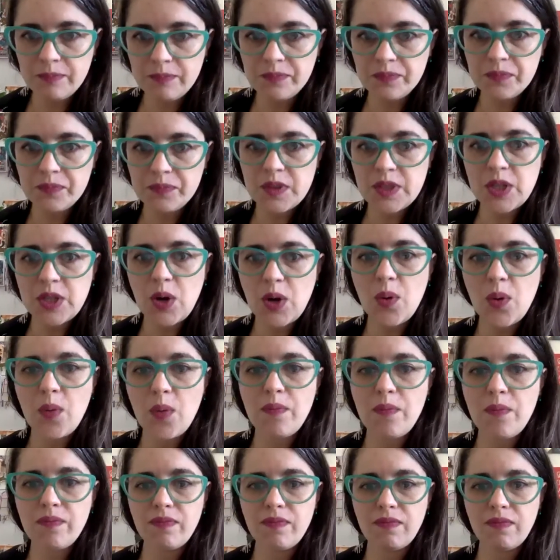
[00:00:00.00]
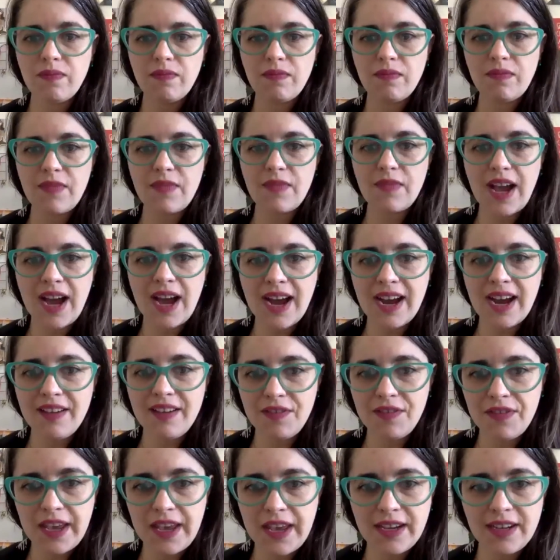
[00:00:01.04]
So I
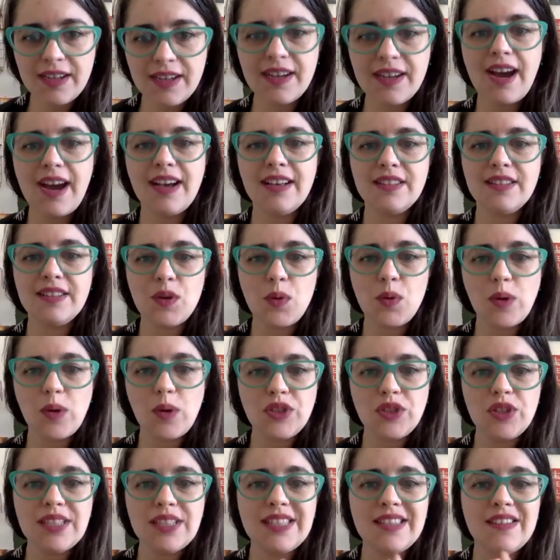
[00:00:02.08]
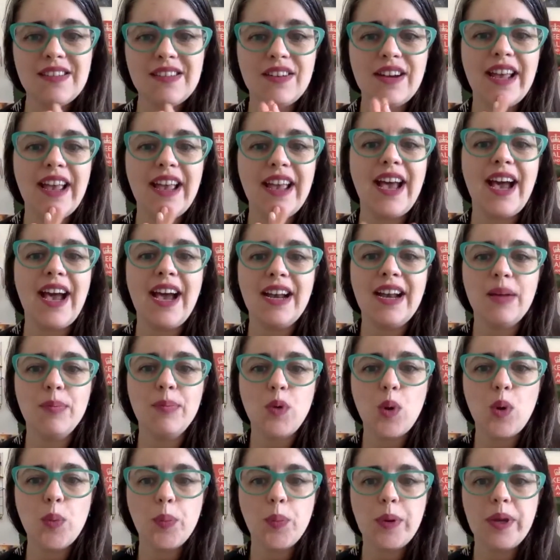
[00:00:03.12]
think, as the question is there an
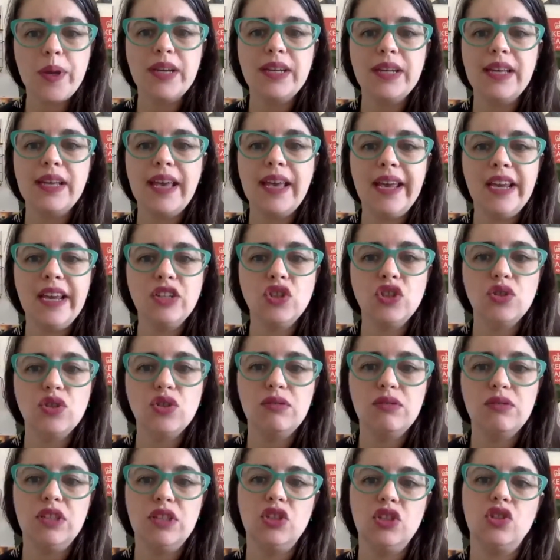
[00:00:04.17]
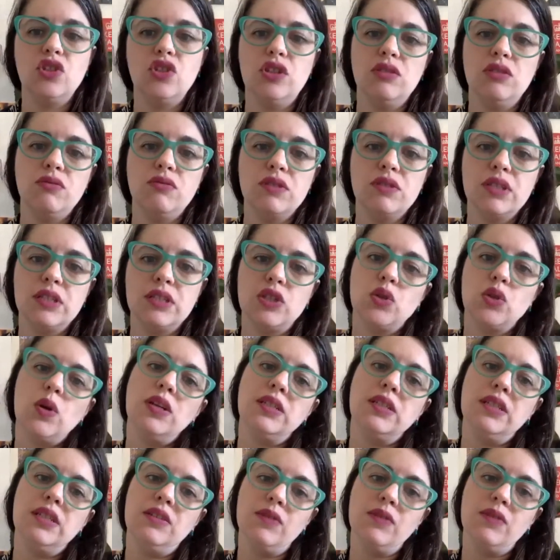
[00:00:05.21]
appropriate age to teach children sexuality
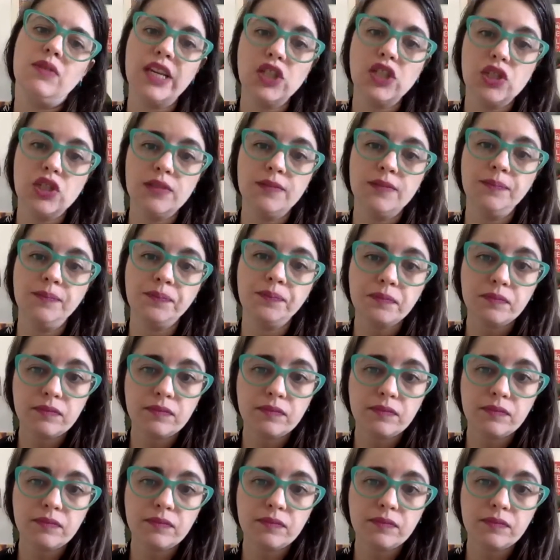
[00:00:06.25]
education?